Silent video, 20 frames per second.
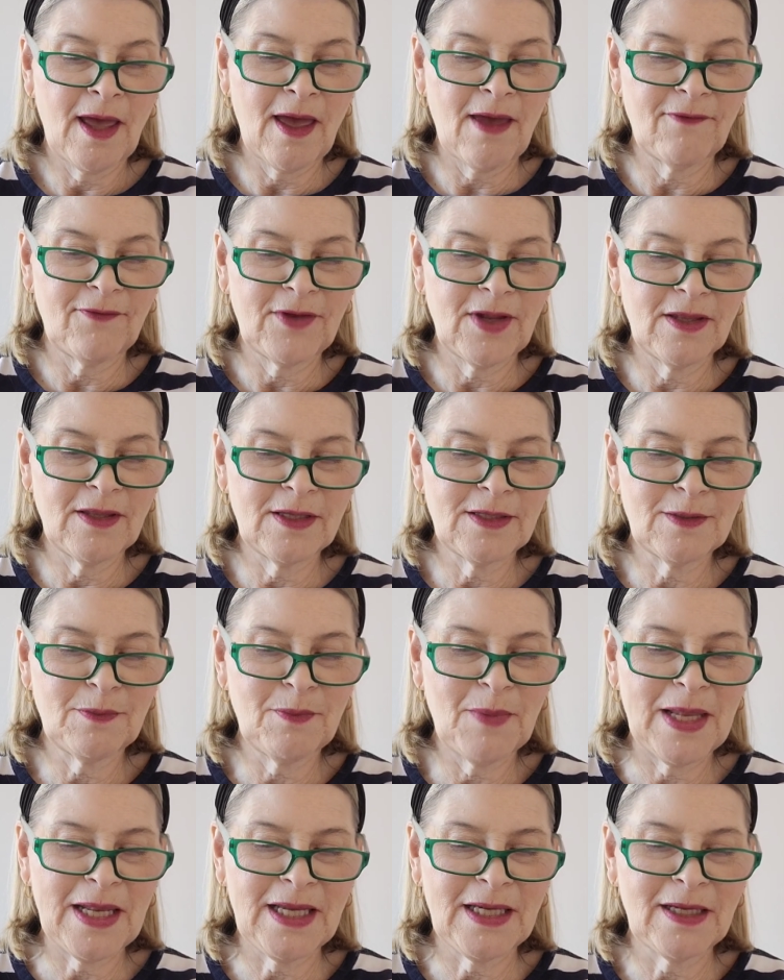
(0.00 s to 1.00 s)
I've done this
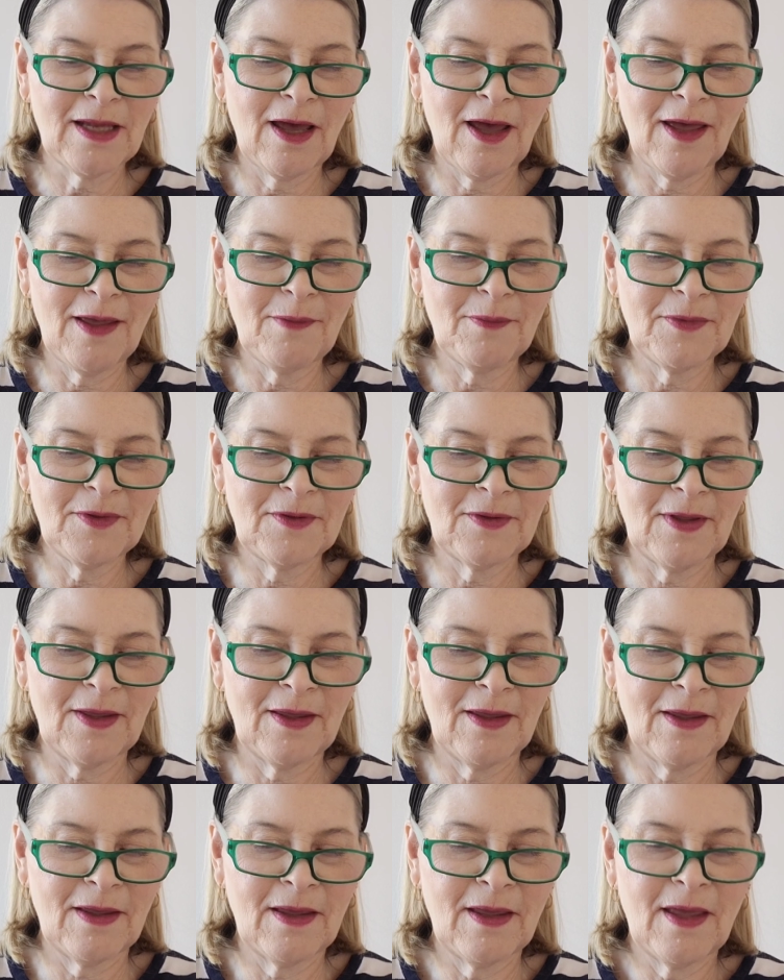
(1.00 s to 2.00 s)
many times.
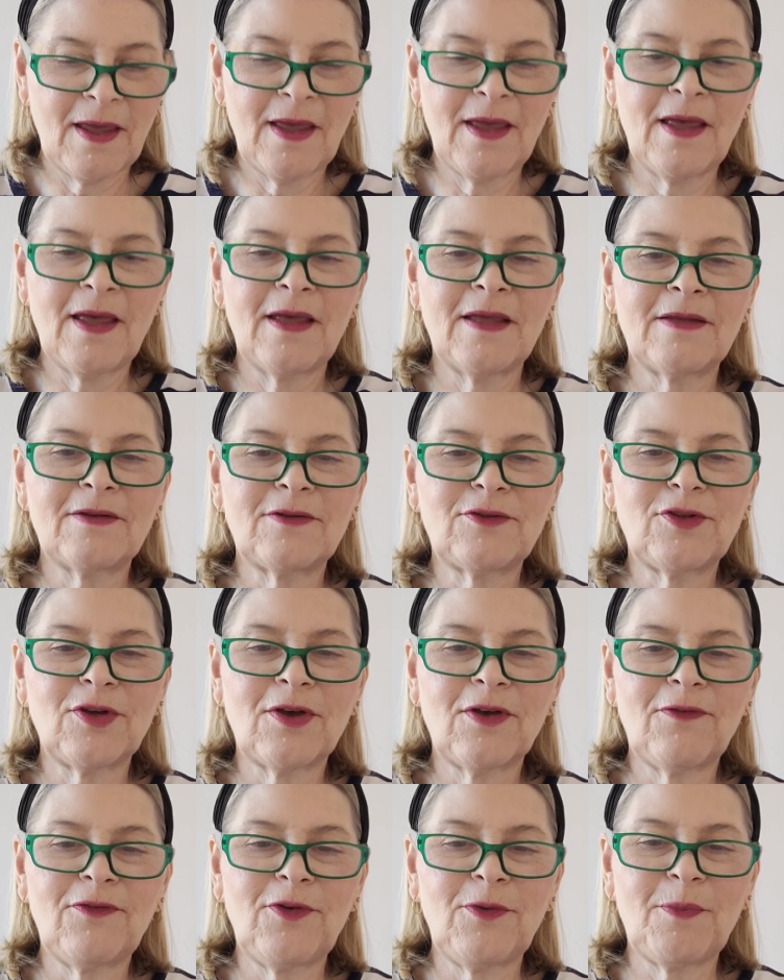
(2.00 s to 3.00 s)
It
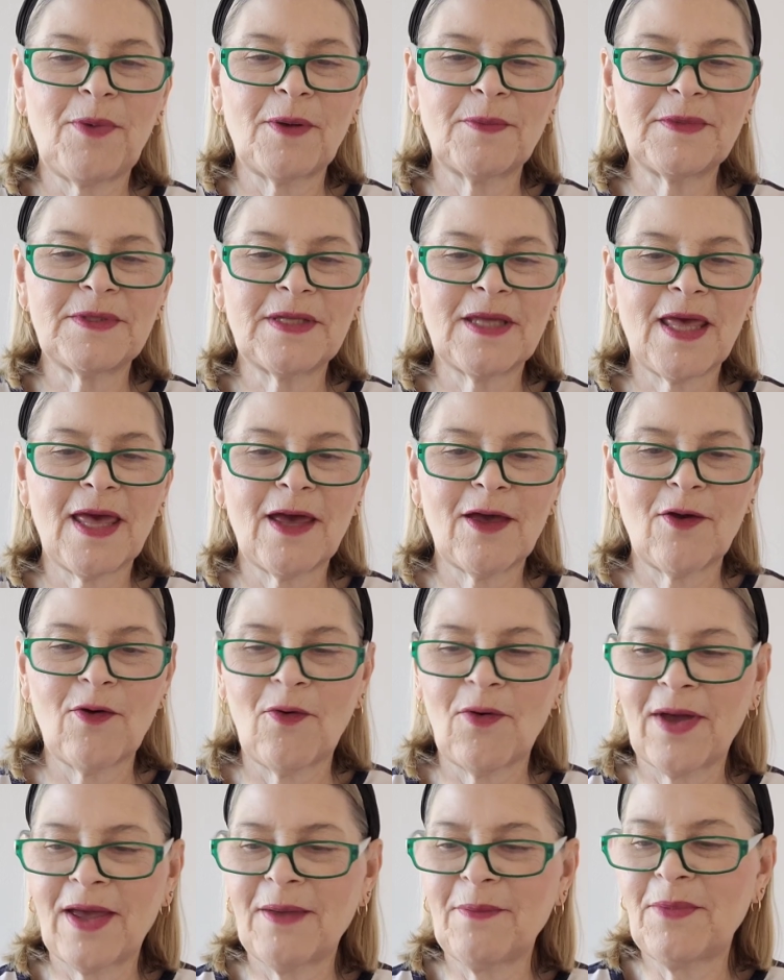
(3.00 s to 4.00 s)
took a few pumps to get
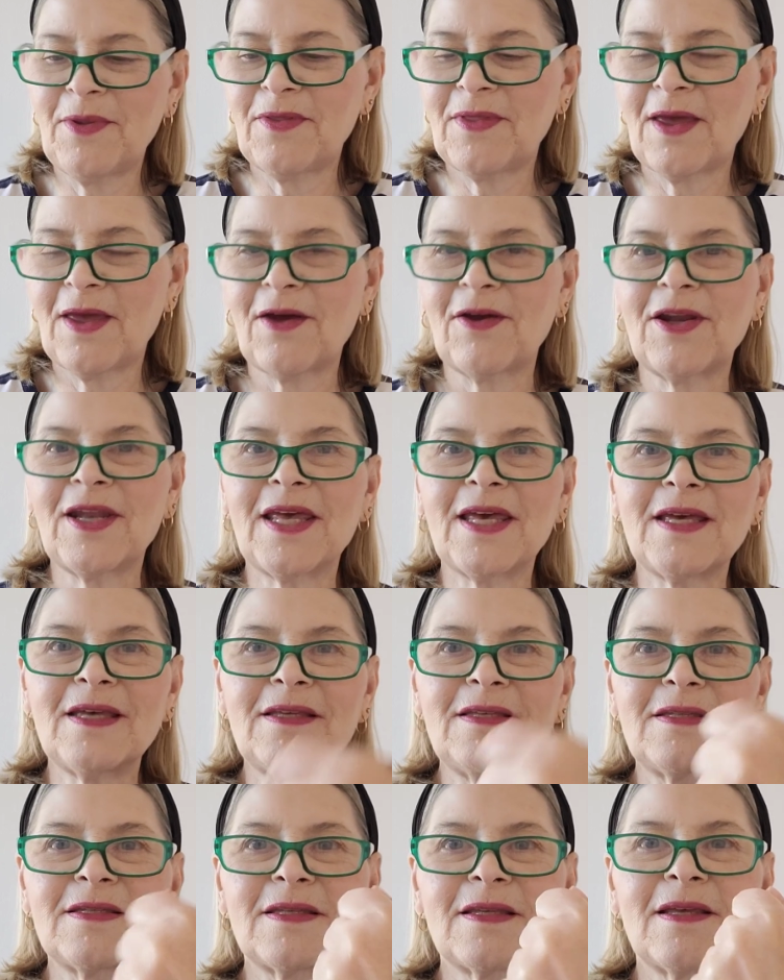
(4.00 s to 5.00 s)
going, but there it
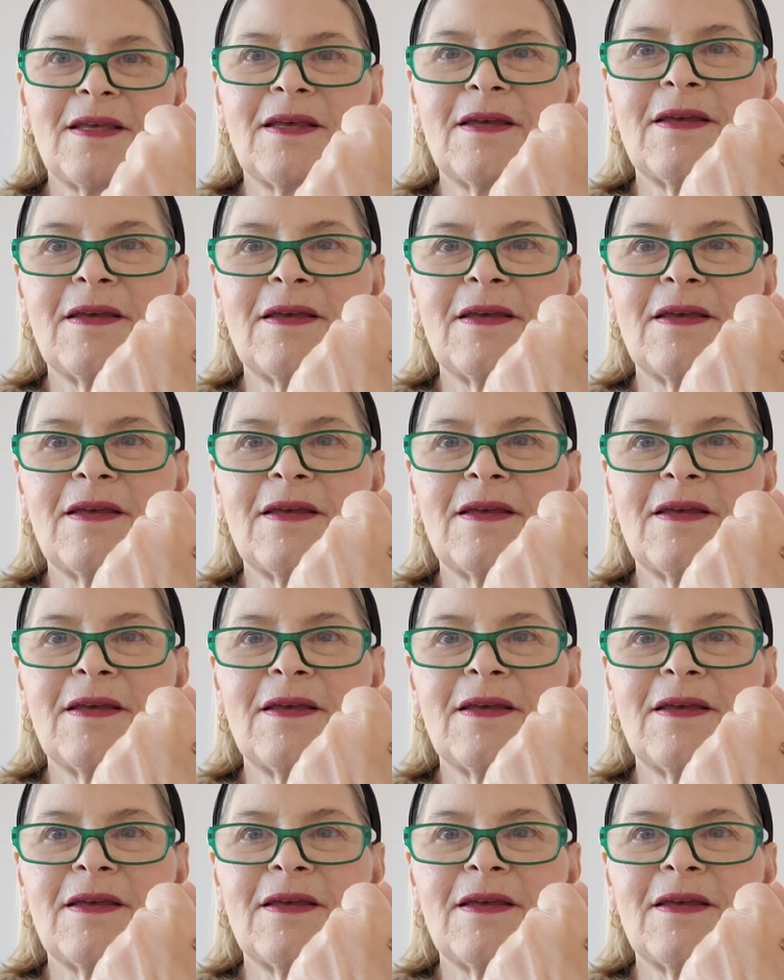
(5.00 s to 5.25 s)
is.